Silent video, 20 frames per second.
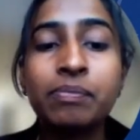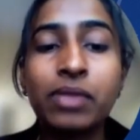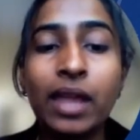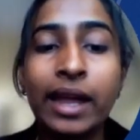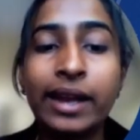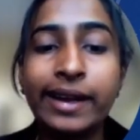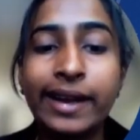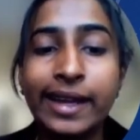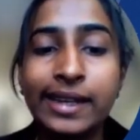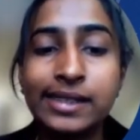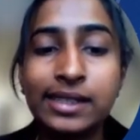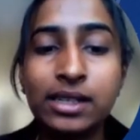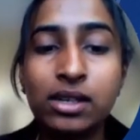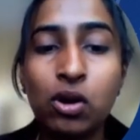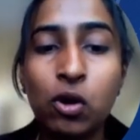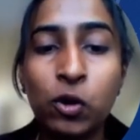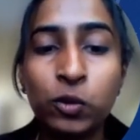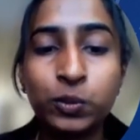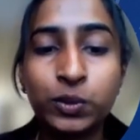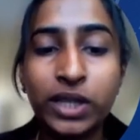and later
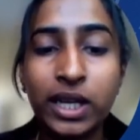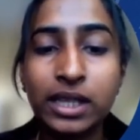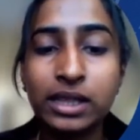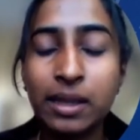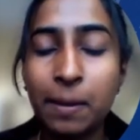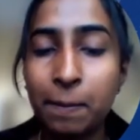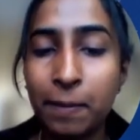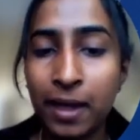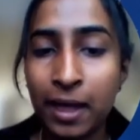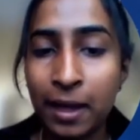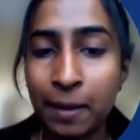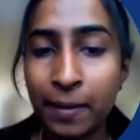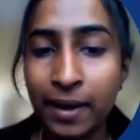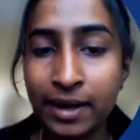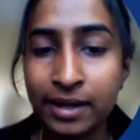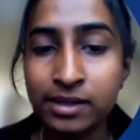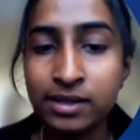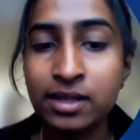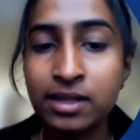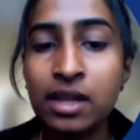obtain the
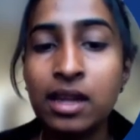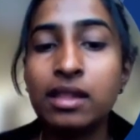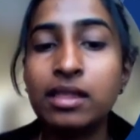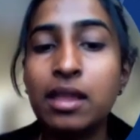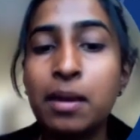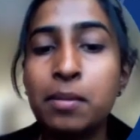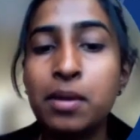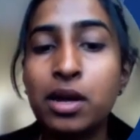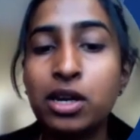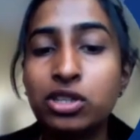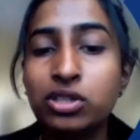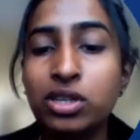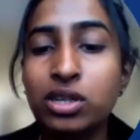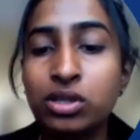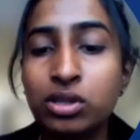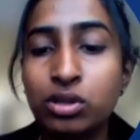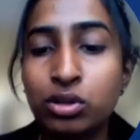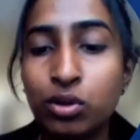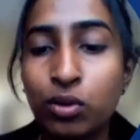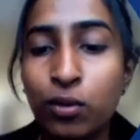payments, the merchant
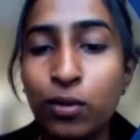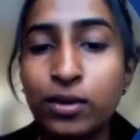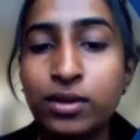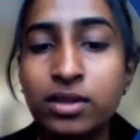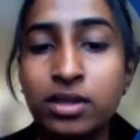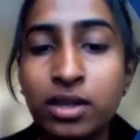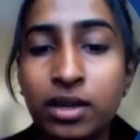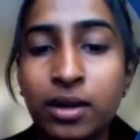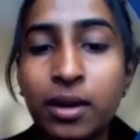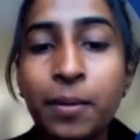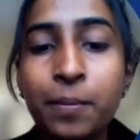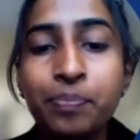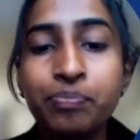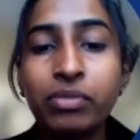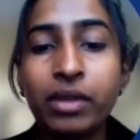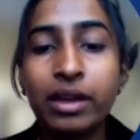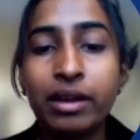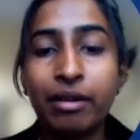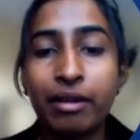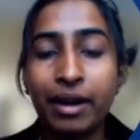stores the
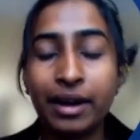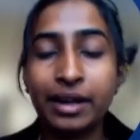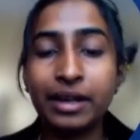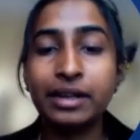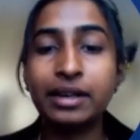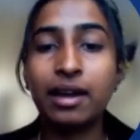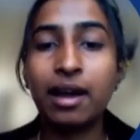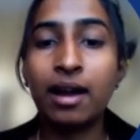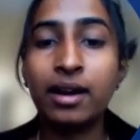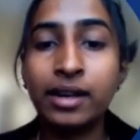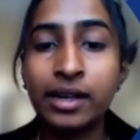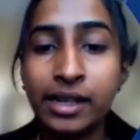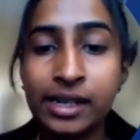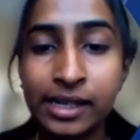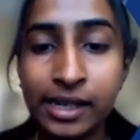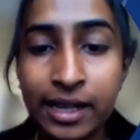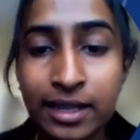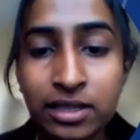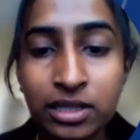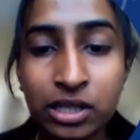credit card
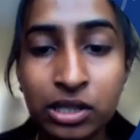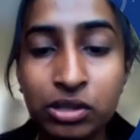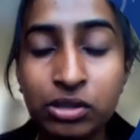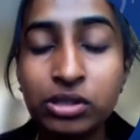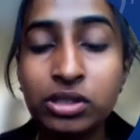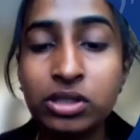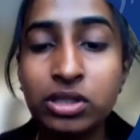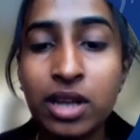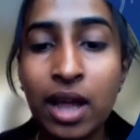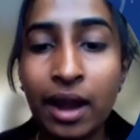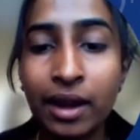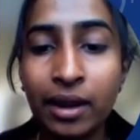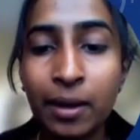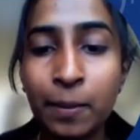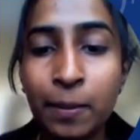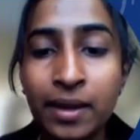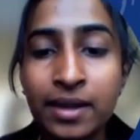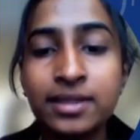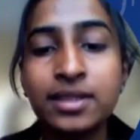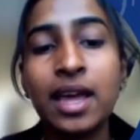details into its
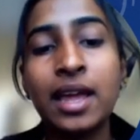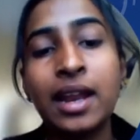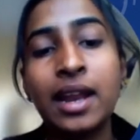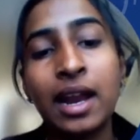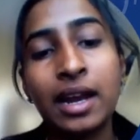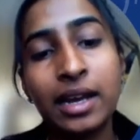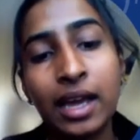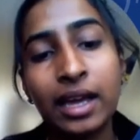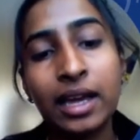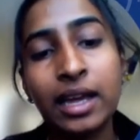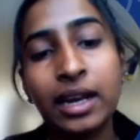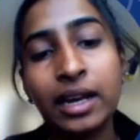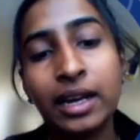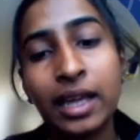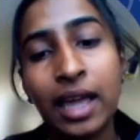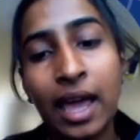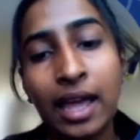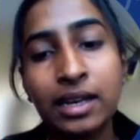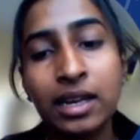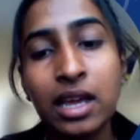database, an attacker
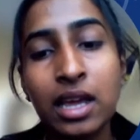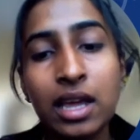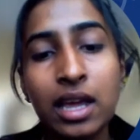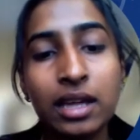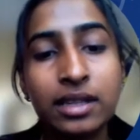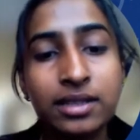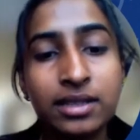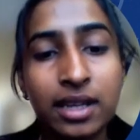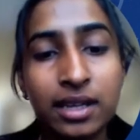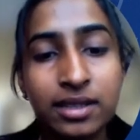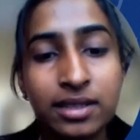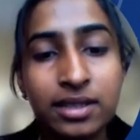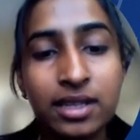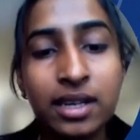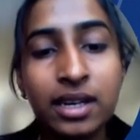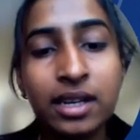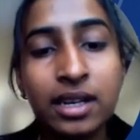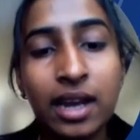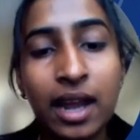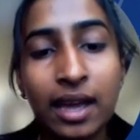can
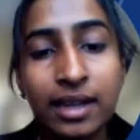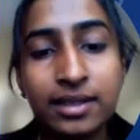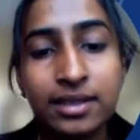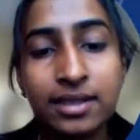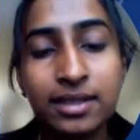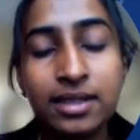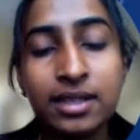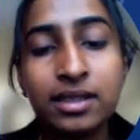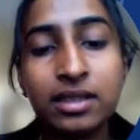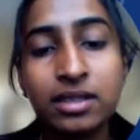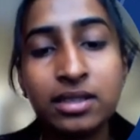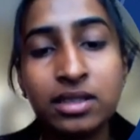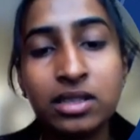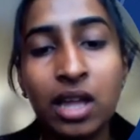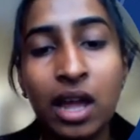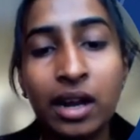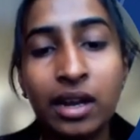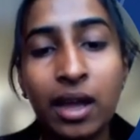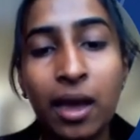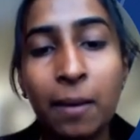succeed in accessing these
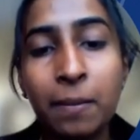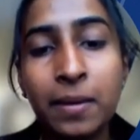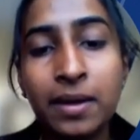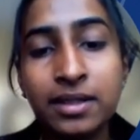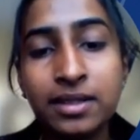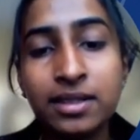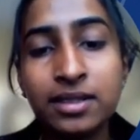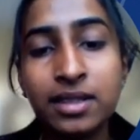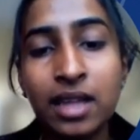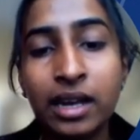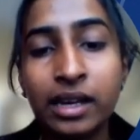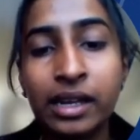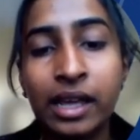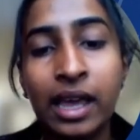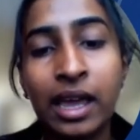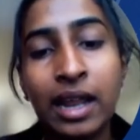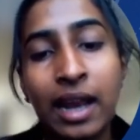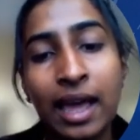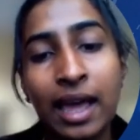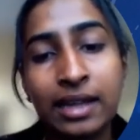databases and
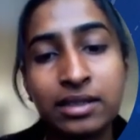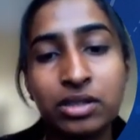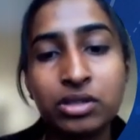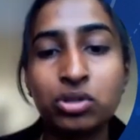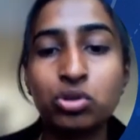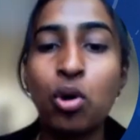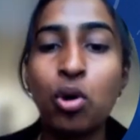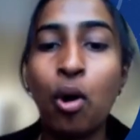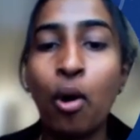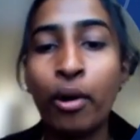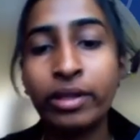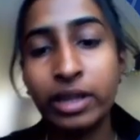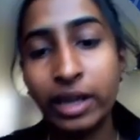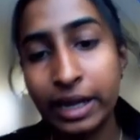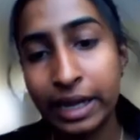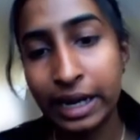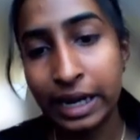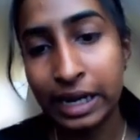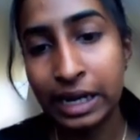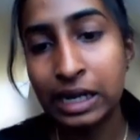gain access to all the
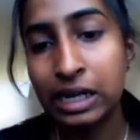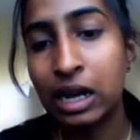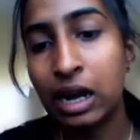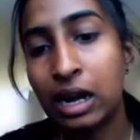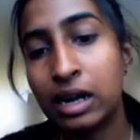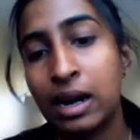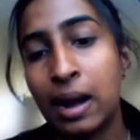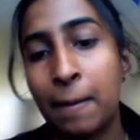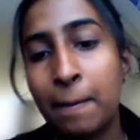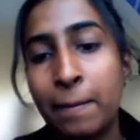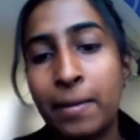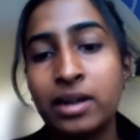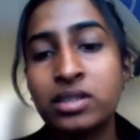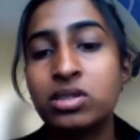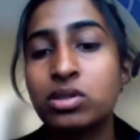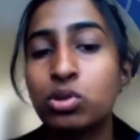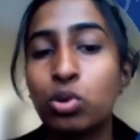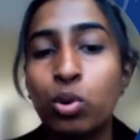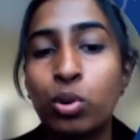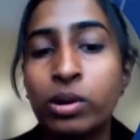credit card numbers
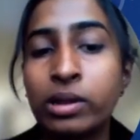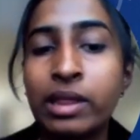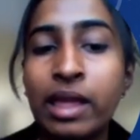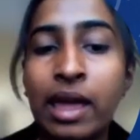stored